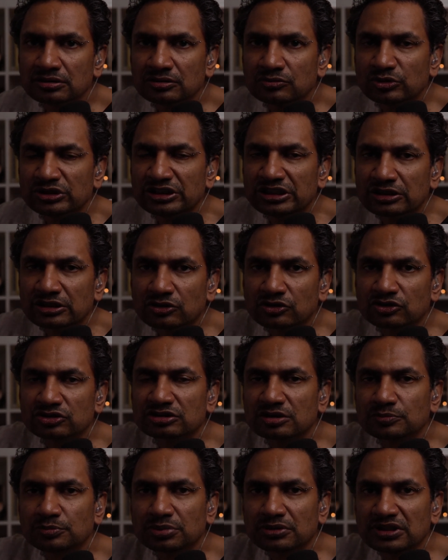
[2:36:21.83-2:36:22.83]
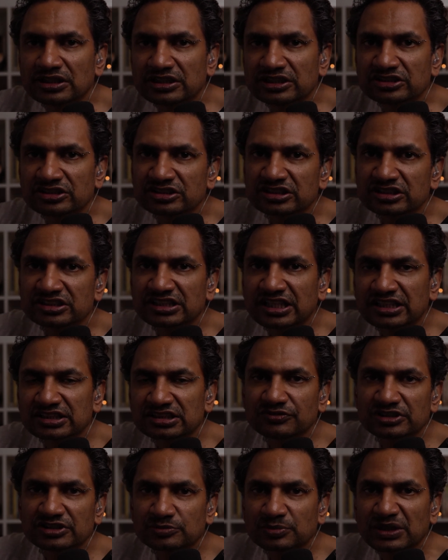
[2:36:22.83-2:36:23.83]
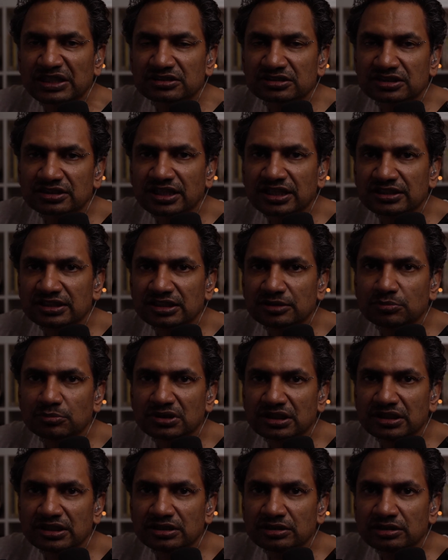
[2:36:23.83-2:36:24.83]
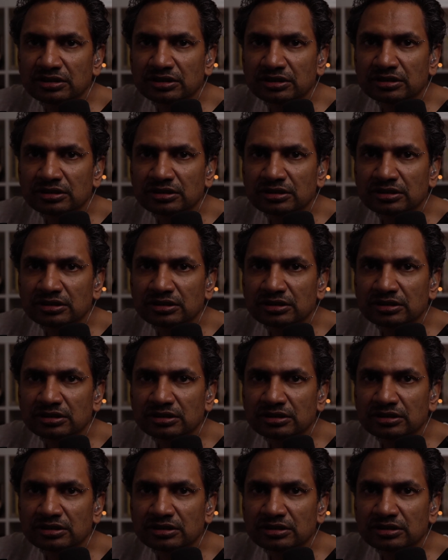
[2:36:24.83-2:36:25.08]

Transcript: When you go to the police, Detective Inspector Kenny Blaine